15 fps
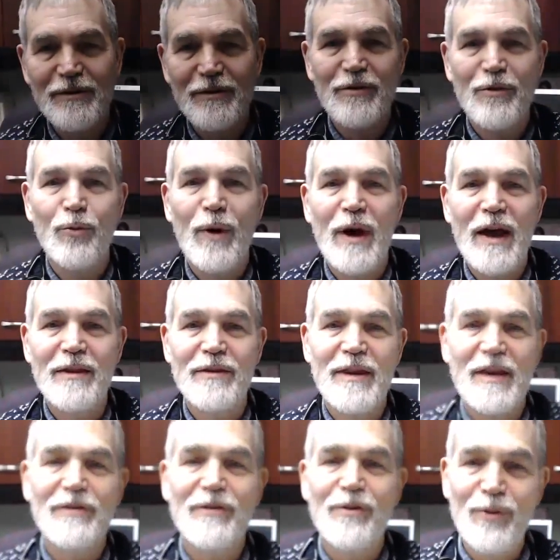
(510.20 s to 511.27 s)
are the ways
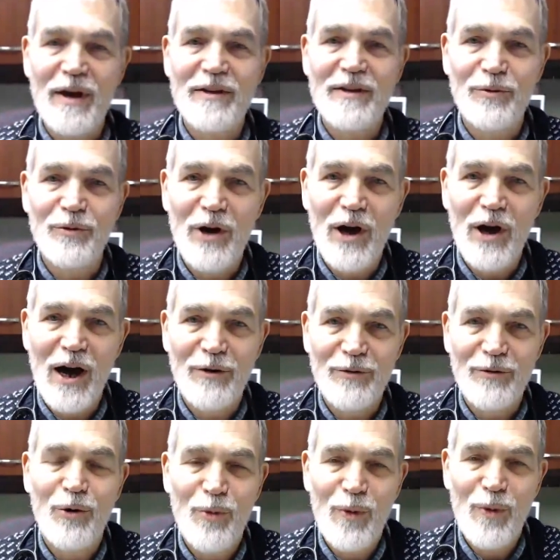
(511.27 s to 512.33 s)
that
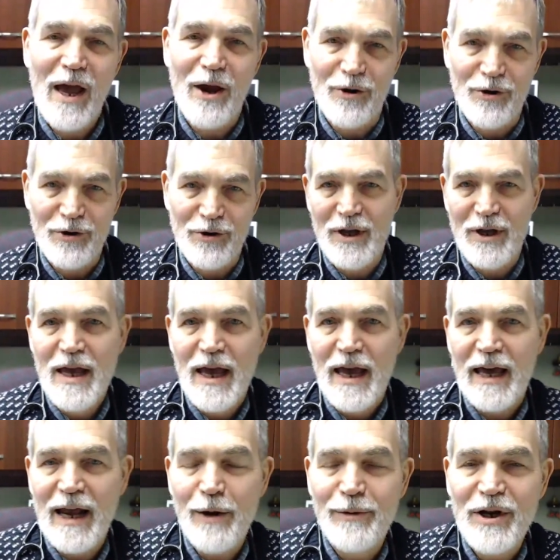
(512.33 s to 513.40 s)
we're wired.
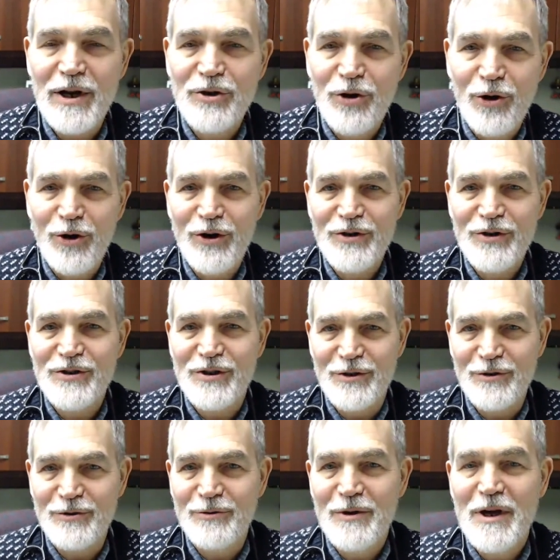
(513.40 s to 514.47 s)
And I want to encourage
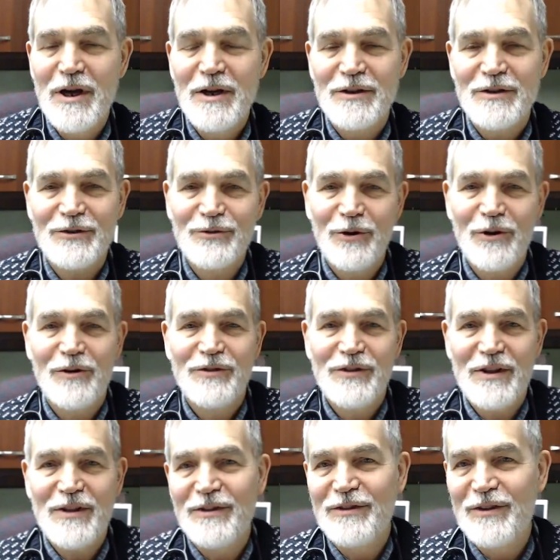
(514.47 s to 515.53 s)
you to sort of see
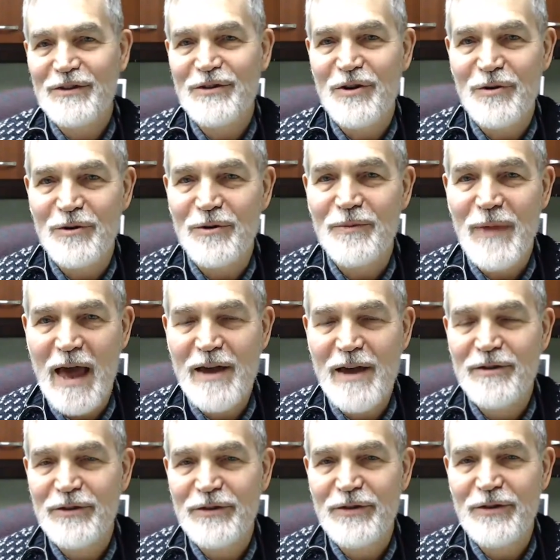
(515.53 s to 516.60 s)
this
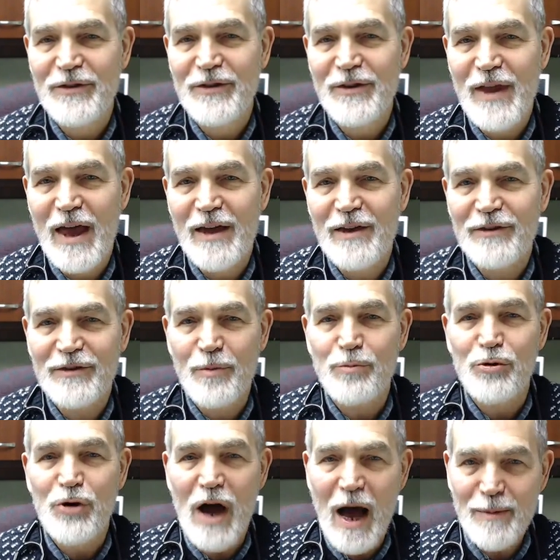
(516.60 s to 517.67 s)
as the
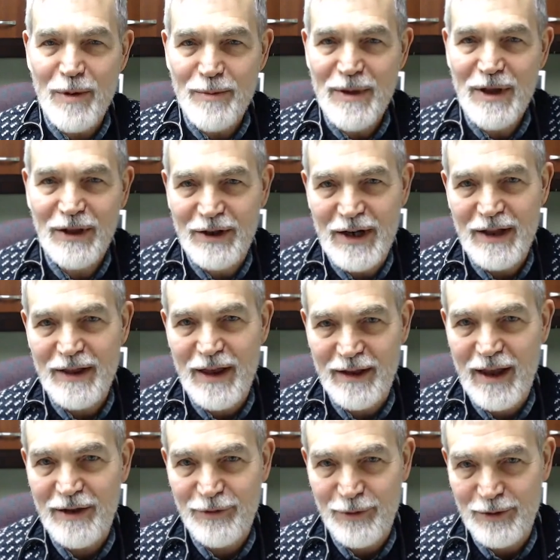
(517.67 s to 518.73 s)
probability that
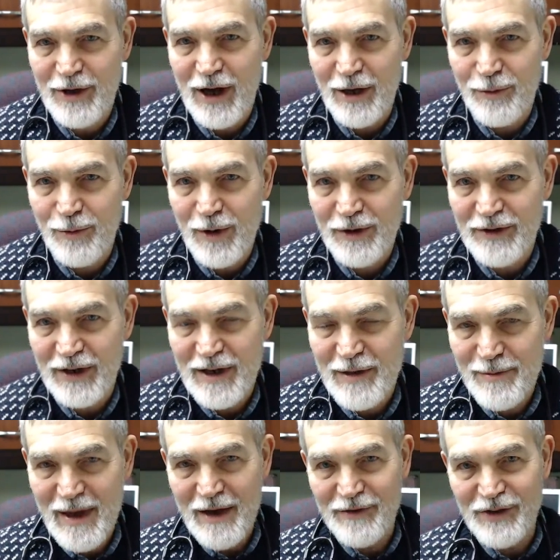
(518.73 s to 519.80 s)
that's what God wants. Now, He
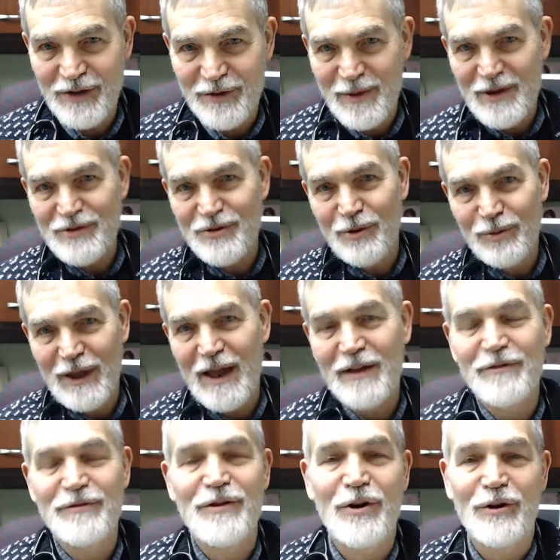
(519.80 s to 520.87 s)
may have a special plan
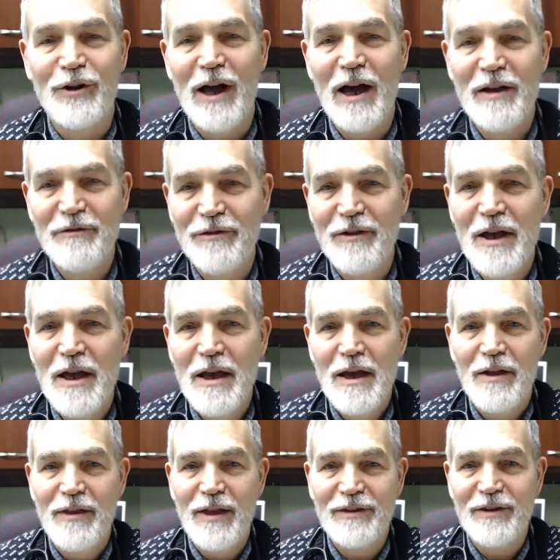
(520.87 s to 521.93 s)
for your life
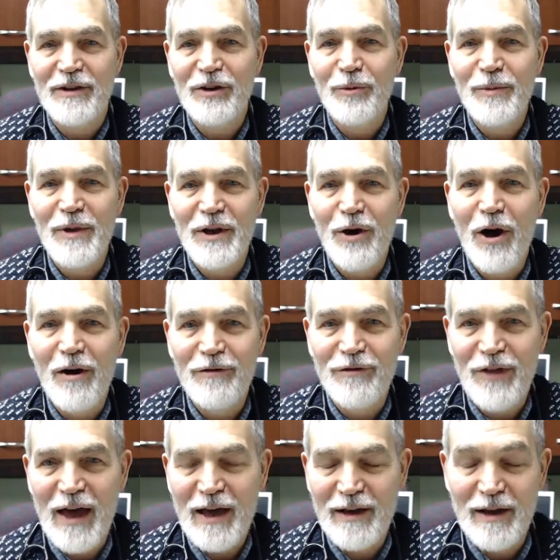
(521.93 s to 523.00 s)
that's a little bit off
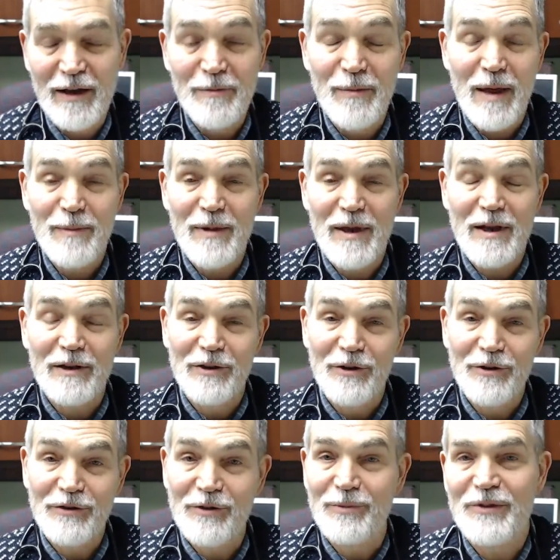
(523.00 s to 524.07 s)
that, and maybe
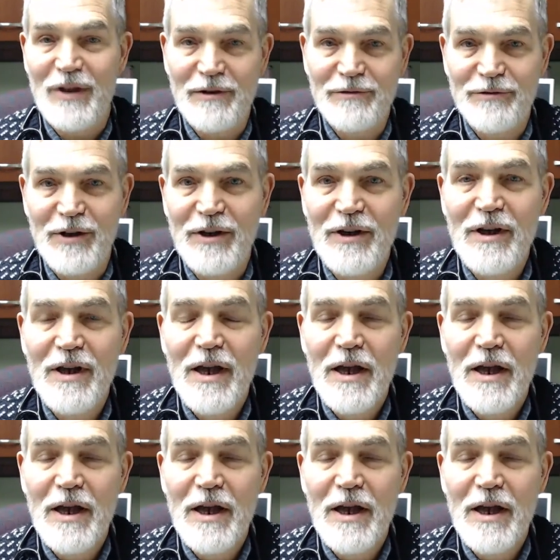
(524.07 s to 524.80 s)
include some suffering